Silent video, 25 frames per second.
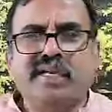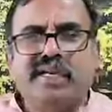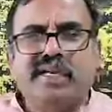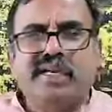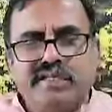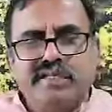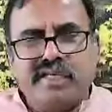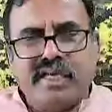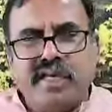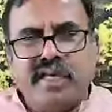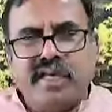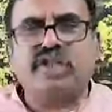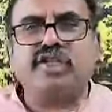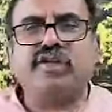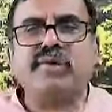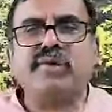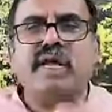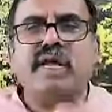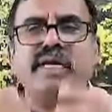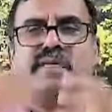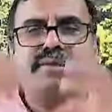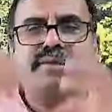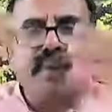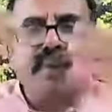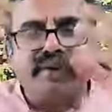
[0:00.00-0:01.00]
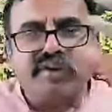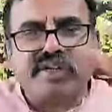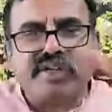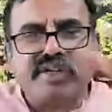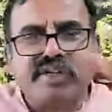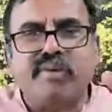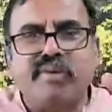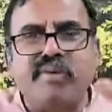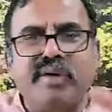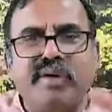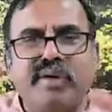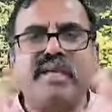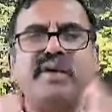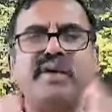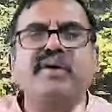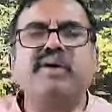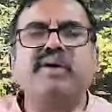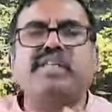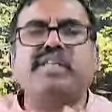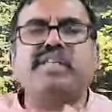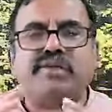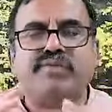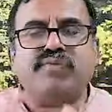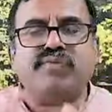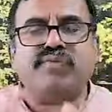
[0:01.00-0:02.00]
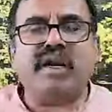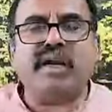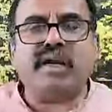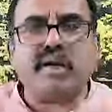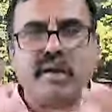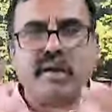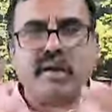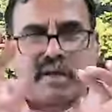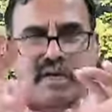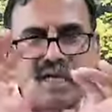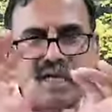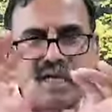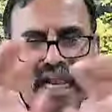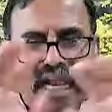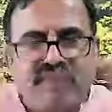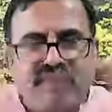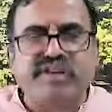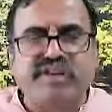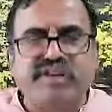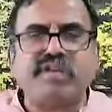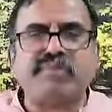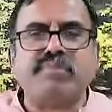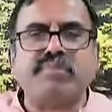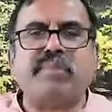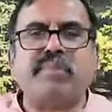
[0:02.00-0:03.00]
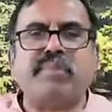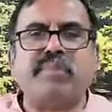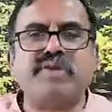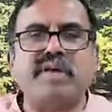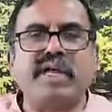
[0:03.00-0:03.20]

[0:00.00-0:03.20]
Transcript: See, Ishvara is manifest. We are giving just for clarification purpose.